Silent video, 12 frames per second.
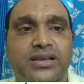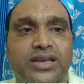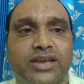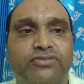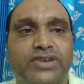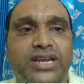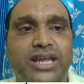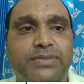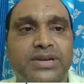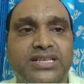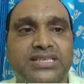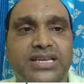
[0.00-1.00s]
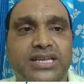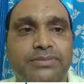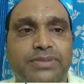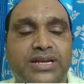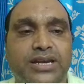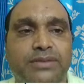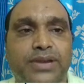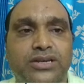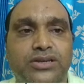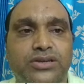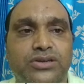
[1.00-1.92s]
every time it is incremented by